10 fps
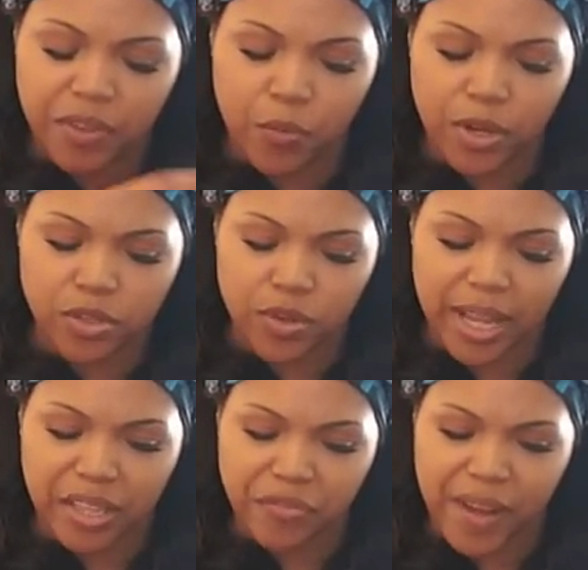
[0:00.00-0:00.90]
They wanted you to
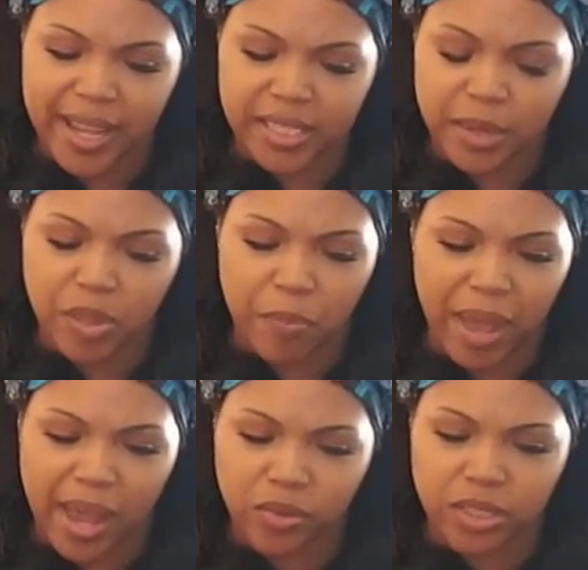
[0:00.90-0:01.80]
have to fight something,
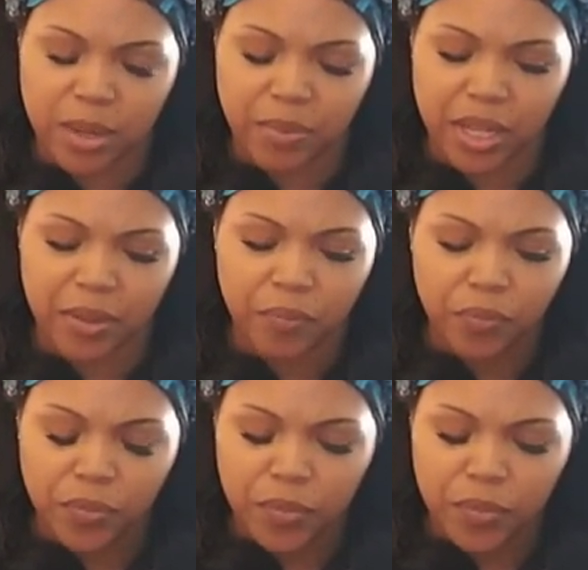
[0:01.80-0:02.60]
battle something.